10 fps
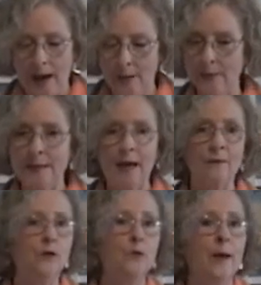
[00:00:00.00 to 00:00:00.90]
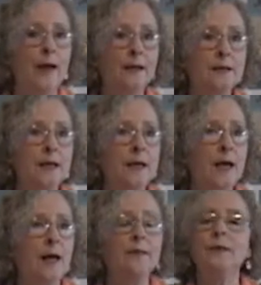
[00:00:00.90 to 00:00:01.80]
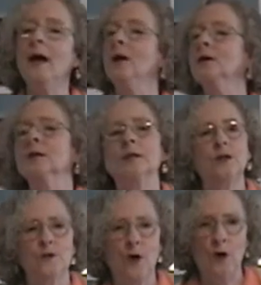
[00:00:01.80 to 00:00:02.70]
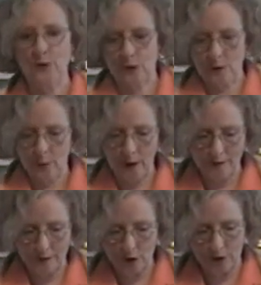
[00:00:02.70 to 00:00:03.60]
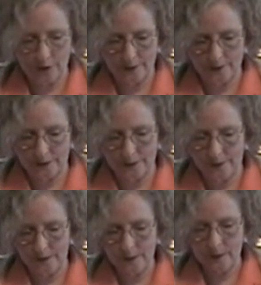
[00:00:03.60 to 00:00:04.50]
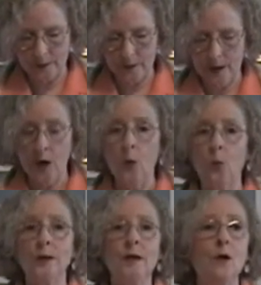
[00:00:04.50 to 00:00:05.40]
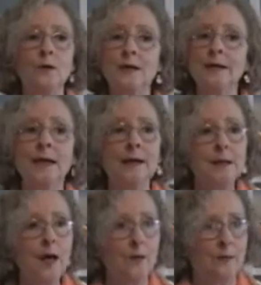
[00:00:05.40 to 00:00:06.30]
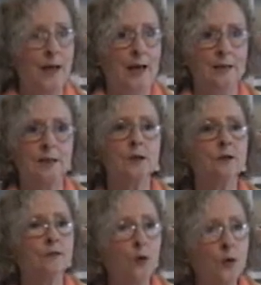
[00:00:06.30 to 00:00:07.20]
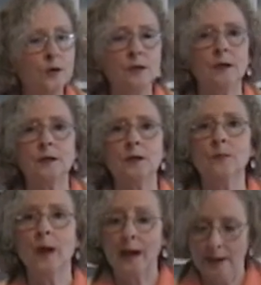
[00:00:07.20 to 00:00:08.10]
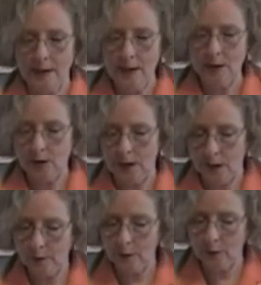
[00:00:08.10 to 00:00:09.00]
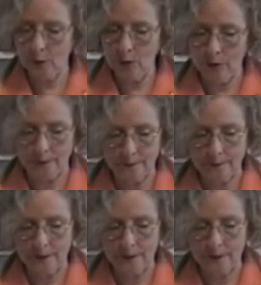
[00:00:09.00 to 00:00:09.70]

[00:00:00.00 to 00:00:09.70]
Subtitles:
Habitat for Humanity, thousands of other private charities. We don't need the income tax to force us to pay to help the poor.